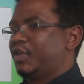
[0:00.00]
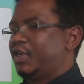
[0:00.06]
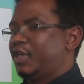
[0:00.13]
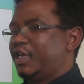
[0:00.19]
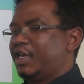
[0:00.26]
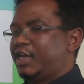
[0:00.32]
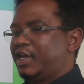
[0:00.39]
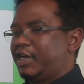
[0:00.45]

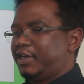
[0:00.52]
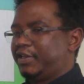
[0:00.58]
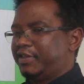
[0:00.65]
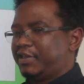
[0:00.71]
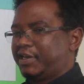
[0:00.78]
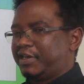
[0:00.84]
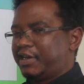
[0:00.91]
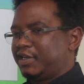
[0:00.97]
Yeah,
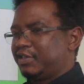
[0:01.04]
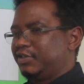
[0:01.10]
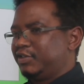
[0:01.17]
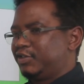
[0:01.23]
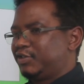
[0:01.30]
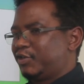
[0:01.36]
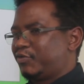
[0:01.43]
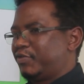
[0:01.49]
I do
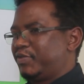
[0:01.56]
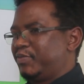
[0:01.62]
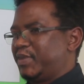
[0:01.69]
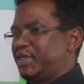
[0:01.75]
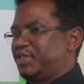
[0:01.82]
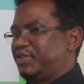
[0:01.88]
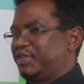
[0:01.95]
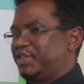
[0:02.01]
joke with
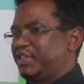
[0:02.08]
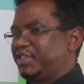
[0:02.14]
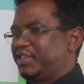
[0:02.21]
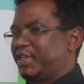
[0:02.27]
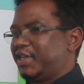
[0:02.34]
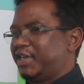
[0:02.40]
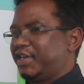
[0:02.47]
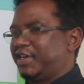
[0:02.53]
my students
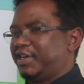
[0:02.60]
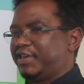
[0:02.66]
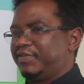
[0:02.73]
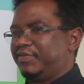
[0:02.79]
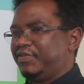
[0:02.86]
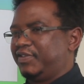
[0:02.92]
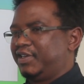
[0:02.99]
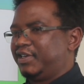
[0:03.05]
that the
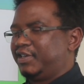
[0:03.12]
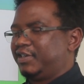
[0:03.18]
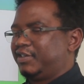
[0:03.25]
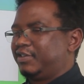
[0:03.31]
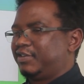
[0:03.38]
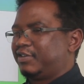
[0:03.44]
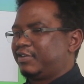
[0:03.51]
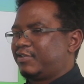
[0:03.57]

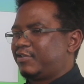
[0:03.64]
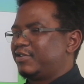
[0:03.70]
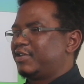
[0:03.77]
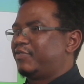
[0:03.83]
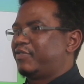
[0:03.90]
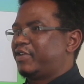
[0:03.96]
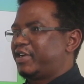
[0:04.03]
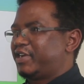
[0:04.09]

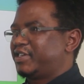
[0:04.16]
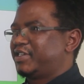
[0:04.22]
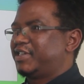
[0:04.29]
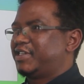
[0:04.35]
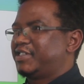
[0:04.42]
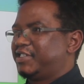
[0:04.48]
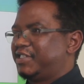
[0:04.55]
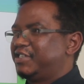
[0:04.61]
coronavirus
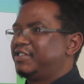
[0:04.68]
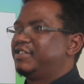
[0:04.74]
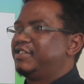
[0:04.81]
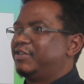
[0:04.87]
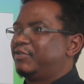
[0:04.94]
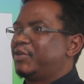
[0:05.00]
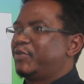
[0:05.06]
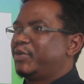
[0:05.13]
has changed
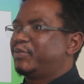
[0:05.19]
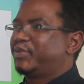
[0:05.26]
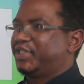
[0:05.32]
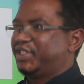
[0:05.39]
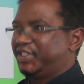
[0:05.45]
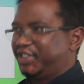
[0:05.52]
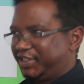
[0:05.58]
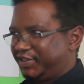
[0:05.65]
the way we
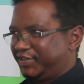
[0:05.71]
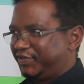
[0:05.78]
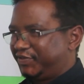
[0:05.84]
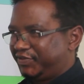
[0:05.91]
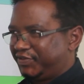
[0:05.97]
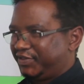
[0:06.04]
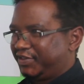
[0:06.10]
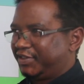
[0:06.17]
preach.
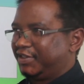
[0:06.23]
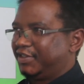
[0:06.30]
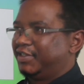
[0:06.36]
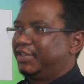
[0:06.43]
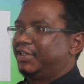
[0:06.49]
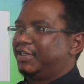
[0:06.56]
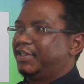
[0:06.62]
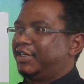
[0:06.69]

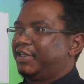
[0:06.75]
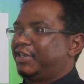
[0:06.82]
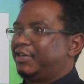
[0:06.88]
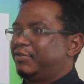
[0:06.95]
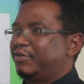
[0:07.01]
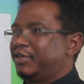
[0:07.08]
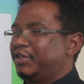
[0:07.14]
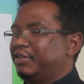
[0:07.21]

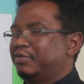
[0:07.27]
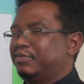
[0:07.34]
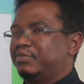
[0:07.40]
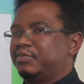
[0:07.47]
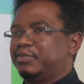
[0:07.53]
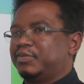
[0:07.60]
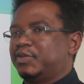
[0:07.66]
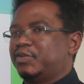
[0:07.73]
We
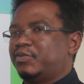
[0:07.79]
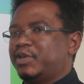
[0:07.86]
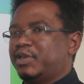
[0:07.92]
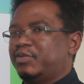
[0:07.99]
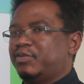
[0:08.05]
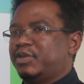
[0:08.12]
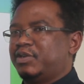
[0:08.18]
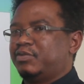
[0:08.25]

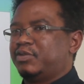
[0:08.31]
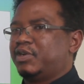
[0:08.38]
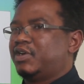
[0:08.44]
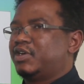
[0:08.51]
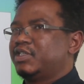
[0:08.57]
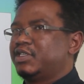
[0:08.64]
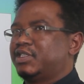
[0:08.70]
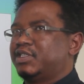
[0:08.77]

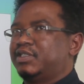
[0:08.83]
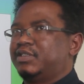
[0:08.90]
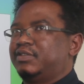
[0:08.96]
always,